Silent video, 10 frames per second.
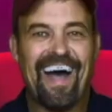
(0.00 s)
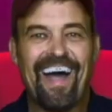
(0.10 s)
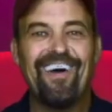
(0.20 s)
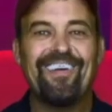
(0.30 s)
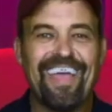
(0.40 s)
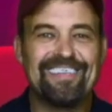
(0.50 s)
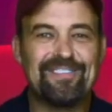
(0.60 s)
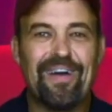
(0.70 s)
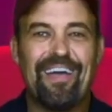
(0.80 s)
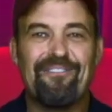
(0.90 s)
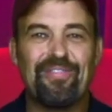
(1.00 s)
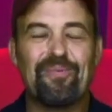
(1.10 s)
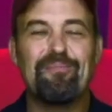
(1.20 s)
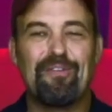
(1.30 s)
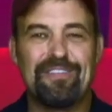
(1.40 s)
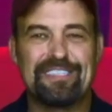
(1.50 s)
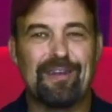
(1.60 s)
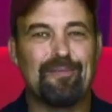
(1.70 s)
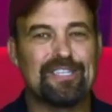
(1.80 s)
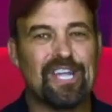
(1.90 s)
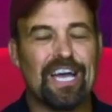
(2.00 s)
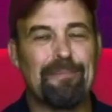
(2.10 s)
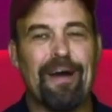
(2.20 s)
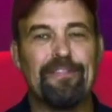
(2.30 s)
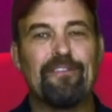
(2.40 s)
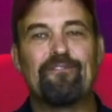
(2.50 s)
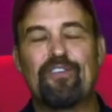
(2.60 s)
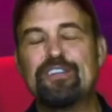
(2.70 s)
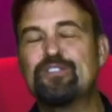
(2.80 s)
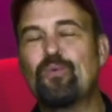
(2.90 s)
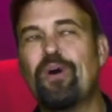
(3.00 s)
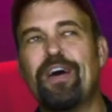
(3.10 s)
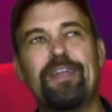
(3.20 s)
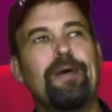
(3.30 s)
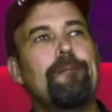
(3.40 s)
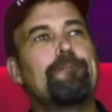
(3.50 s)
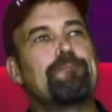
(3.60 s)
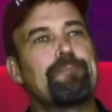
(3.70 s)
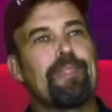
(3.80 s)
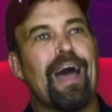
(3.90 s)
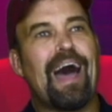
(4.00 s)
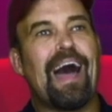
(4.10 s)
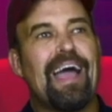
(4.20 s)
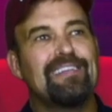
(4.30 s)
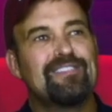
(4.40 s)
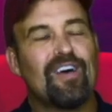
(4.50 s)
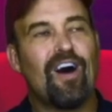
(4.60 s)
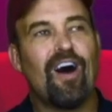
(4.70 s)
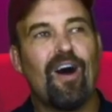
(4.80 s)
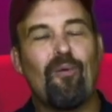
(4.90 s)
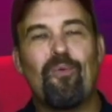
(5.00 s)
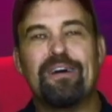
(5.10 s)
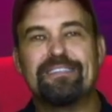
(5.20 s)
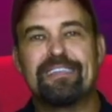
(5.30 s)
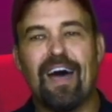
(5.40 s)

Okay, so I have 3 movies that I'm going to talk about. The first one I saw was